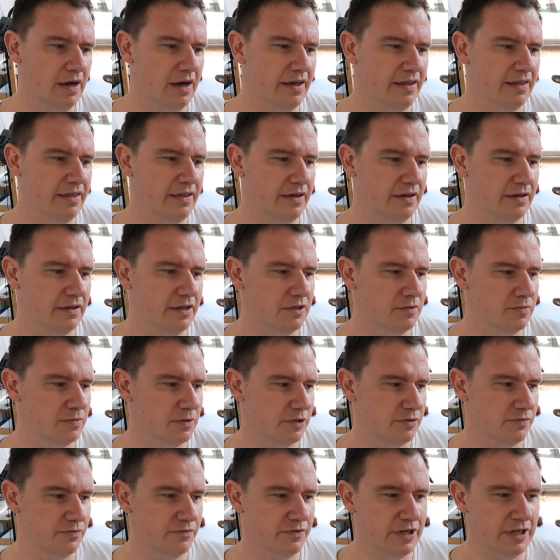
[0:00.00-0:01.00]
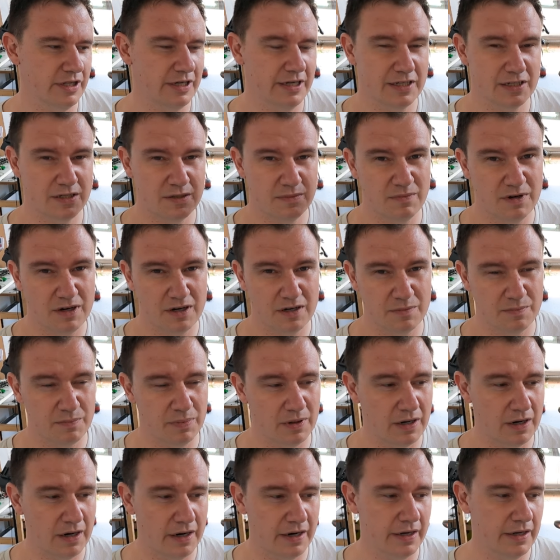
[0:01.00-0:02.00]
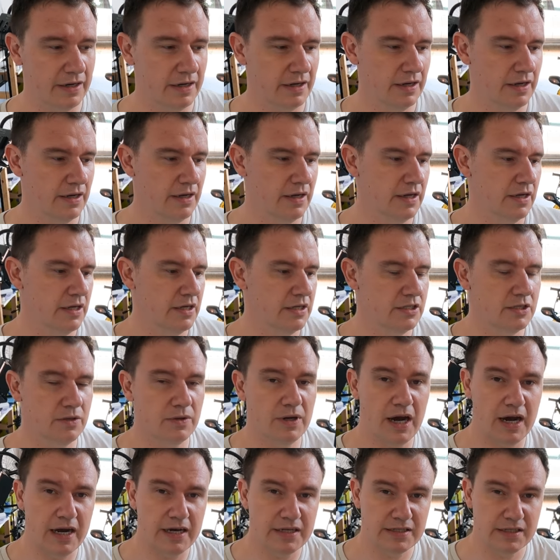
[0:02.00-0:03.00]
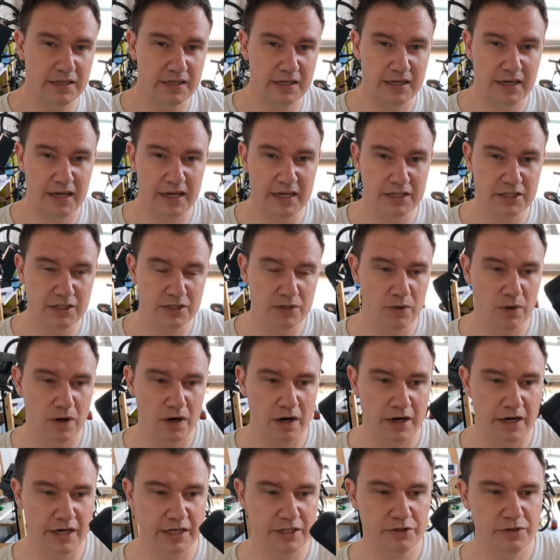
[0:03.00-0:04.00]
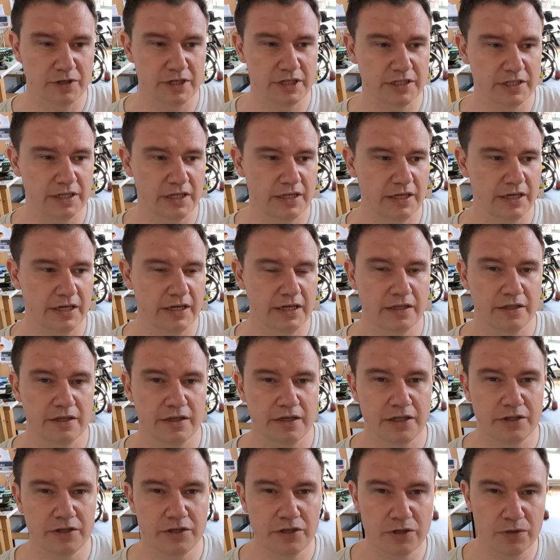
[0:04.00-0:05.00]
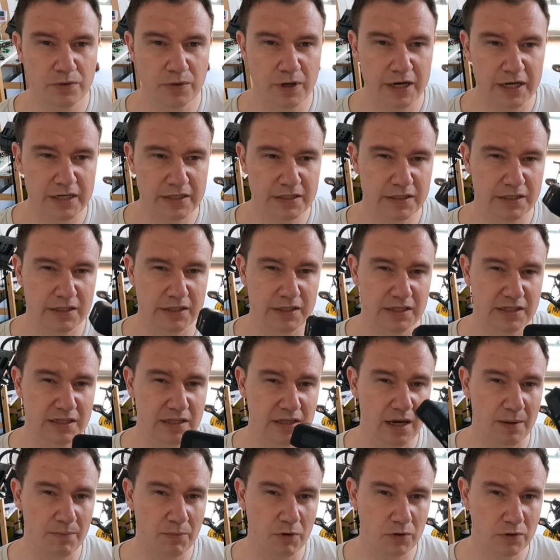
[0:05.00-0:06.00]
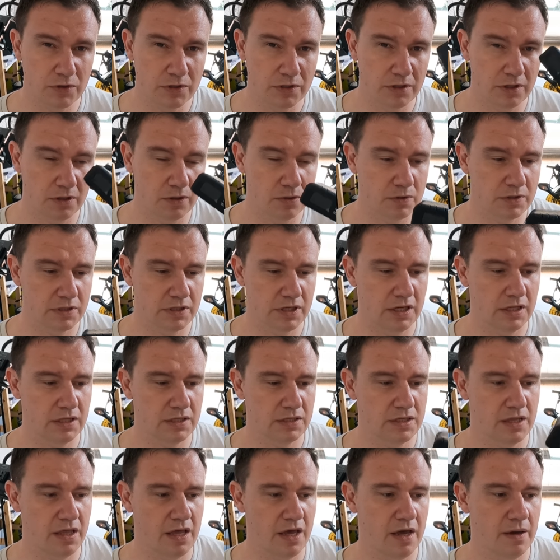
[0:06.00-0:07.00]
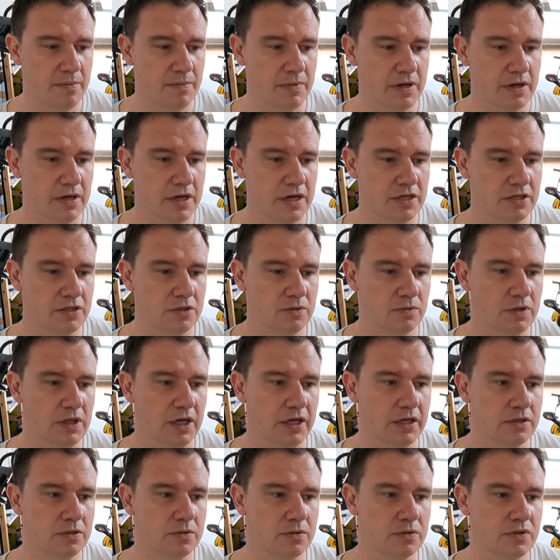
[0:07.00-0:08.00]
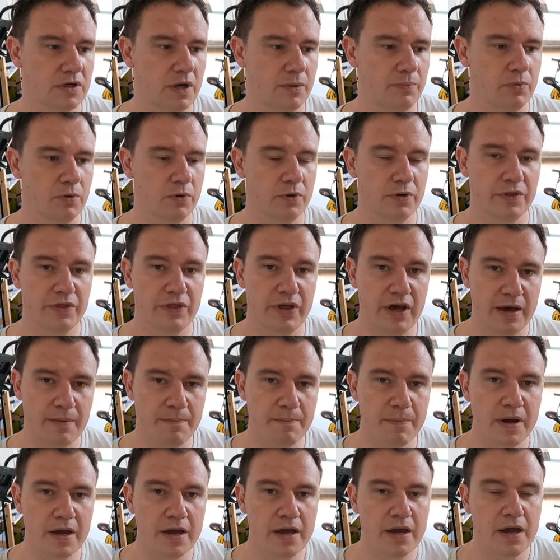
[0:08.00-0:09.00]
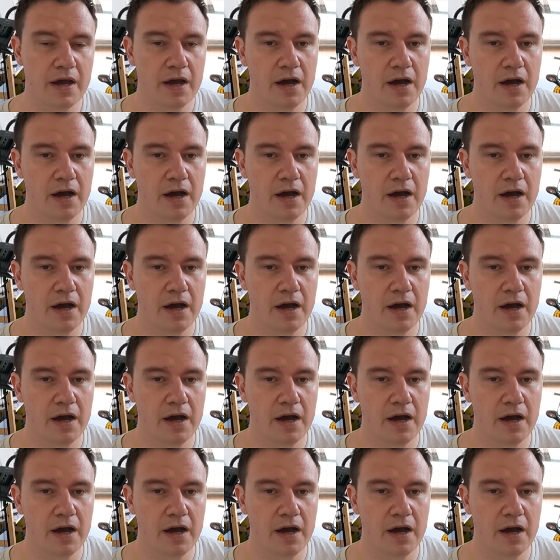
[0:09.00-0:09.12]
I think this was really a smart buy. So guys, in case you are interested in the US, it is La Monster who sells them, in case you would like to support them.